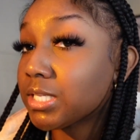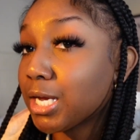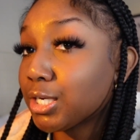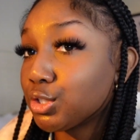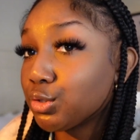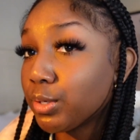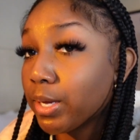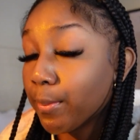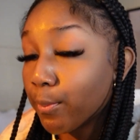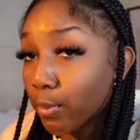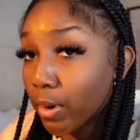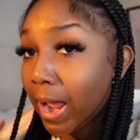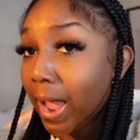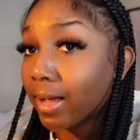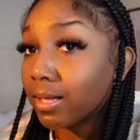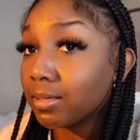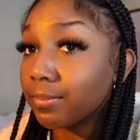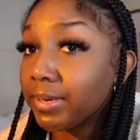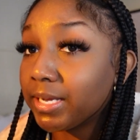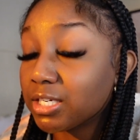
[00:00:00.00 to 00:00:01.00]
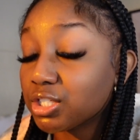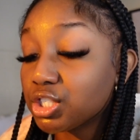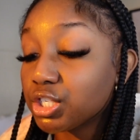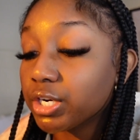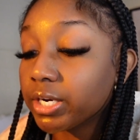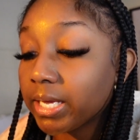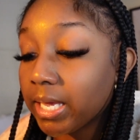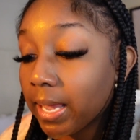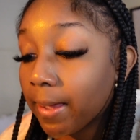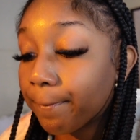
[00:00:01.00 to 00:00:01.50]
as you get more acclimated to
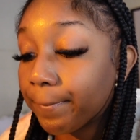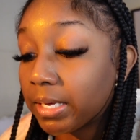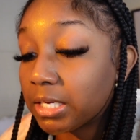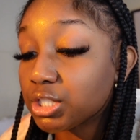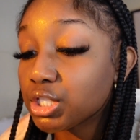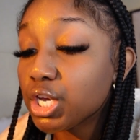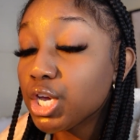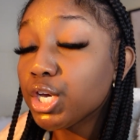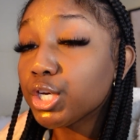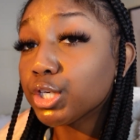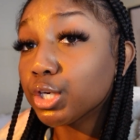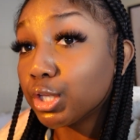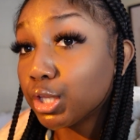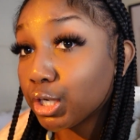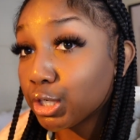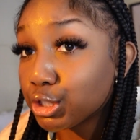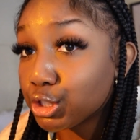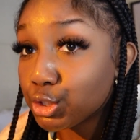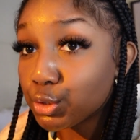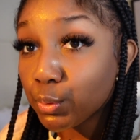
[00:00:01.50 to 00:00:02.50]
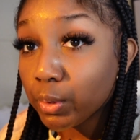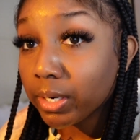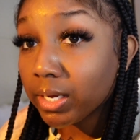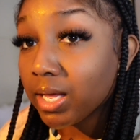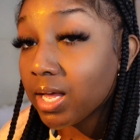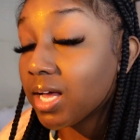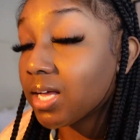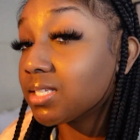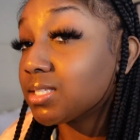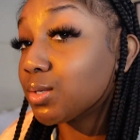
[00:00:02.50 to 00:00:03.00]
your campus, you'll learn
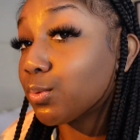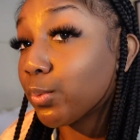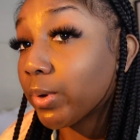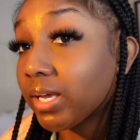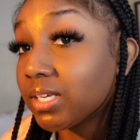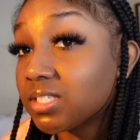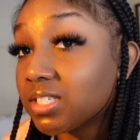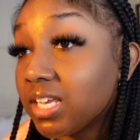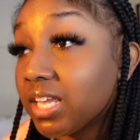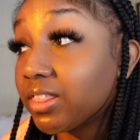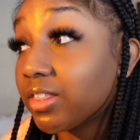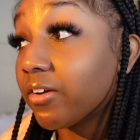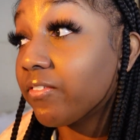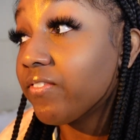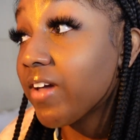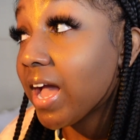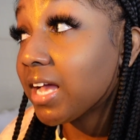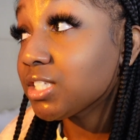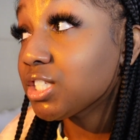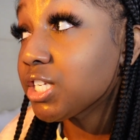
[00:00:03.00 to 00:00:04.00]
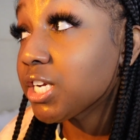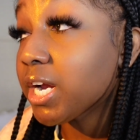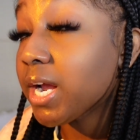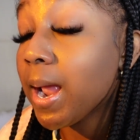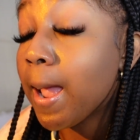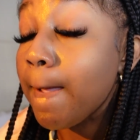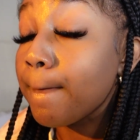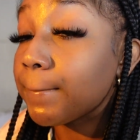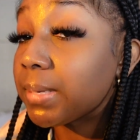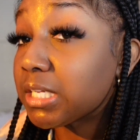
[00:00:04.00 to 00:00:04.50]
shortcuts and ways to get there faster,
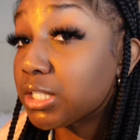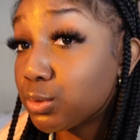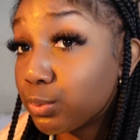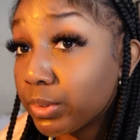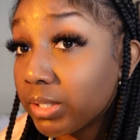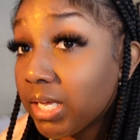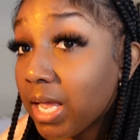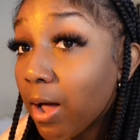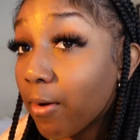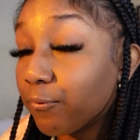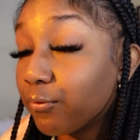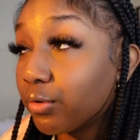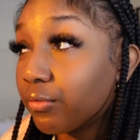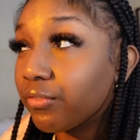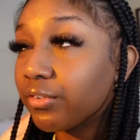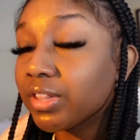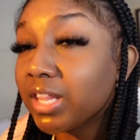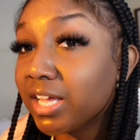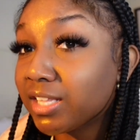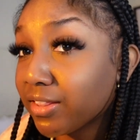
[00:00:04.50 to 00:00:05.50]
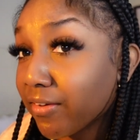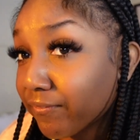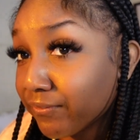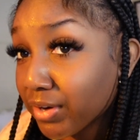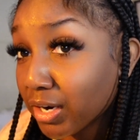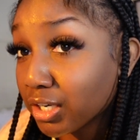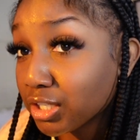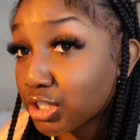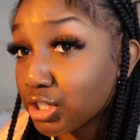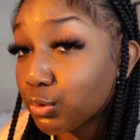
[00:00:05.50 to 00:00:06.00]
but it's really helpful for like the
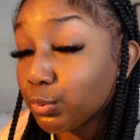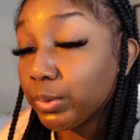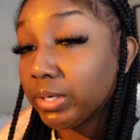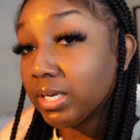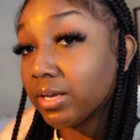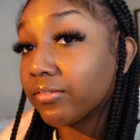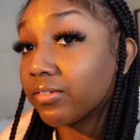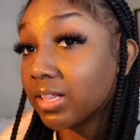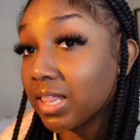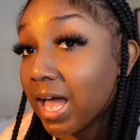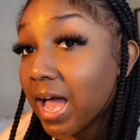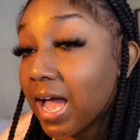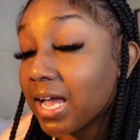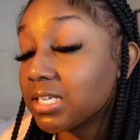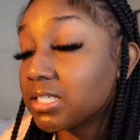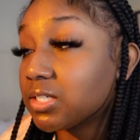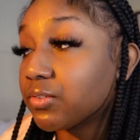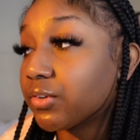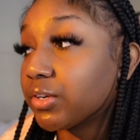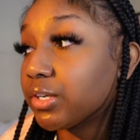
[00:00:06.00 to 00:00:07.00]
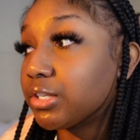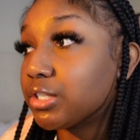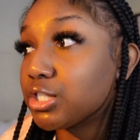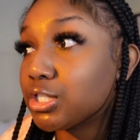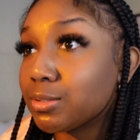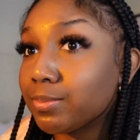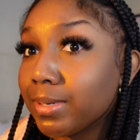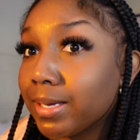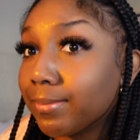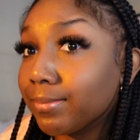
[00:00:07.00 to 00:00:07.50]
first week of class for you to
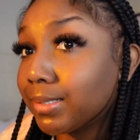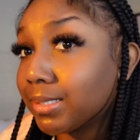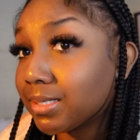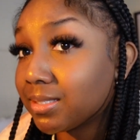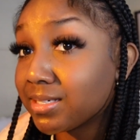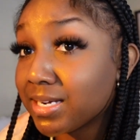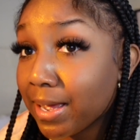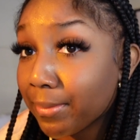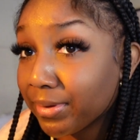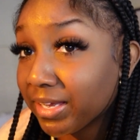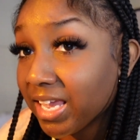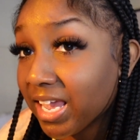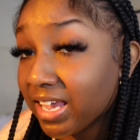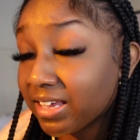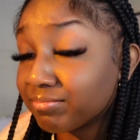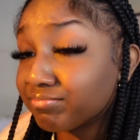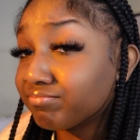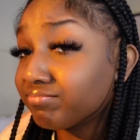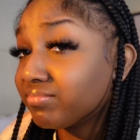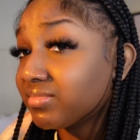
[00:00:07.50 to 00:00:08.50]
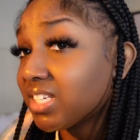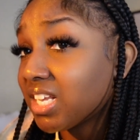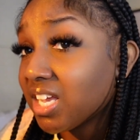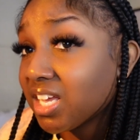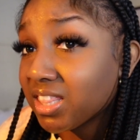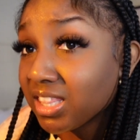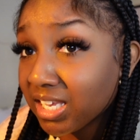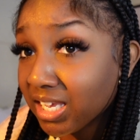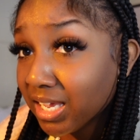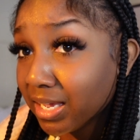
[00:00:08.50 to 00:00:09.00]
just be able to navigate
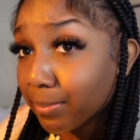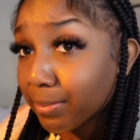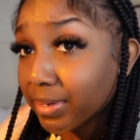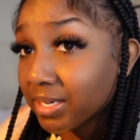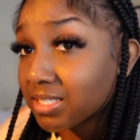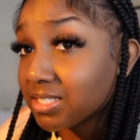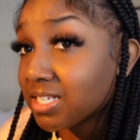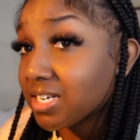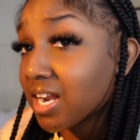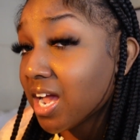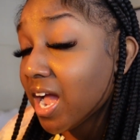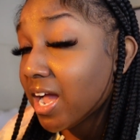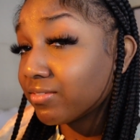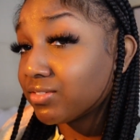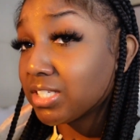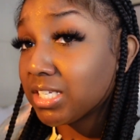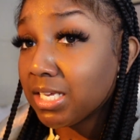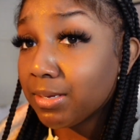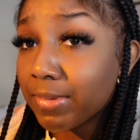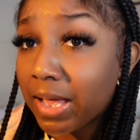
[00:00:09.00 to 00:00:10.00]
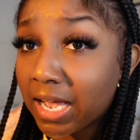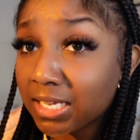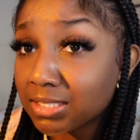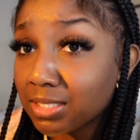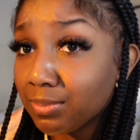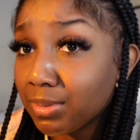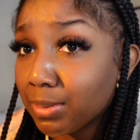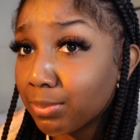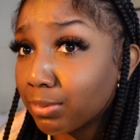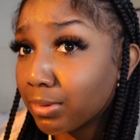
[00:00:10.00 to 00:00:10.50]
the campus and not have to keep
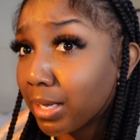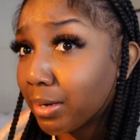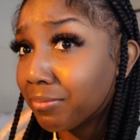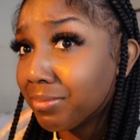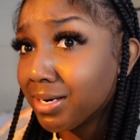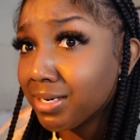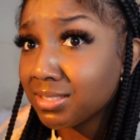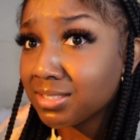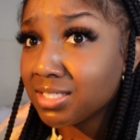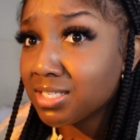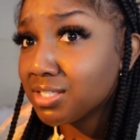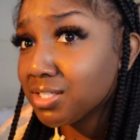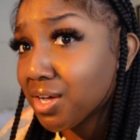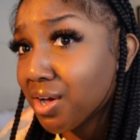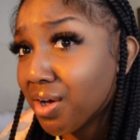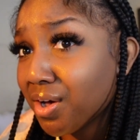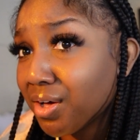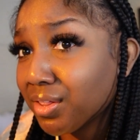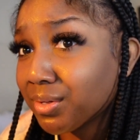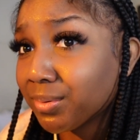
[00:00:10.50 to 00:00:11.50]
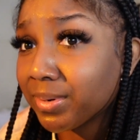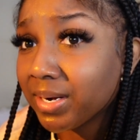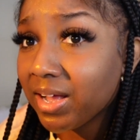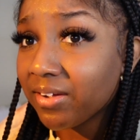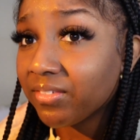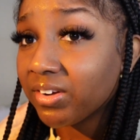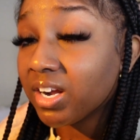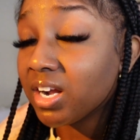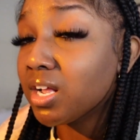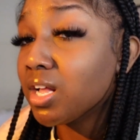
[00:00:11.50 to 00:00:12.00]
asking people like, where's this hall or
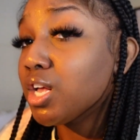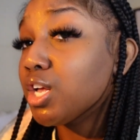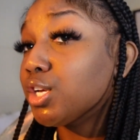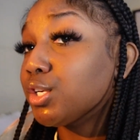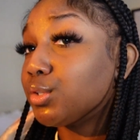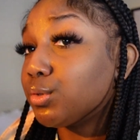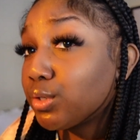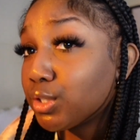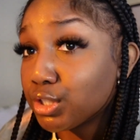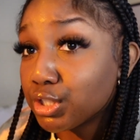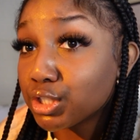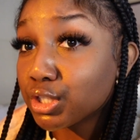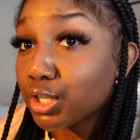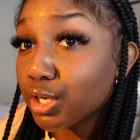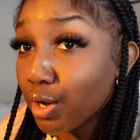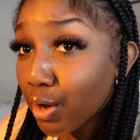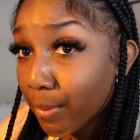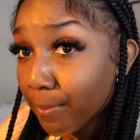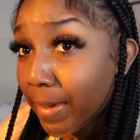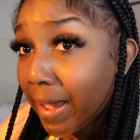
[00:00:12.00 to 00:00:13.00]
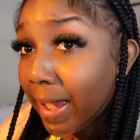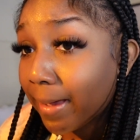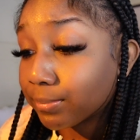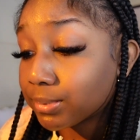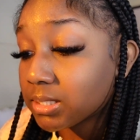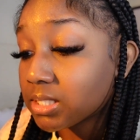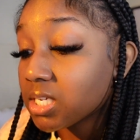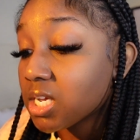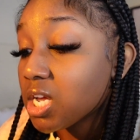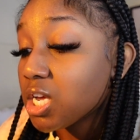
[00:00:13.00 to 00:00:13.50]
whatever. You can just look on
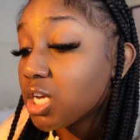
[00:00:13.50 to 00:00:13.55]
maps.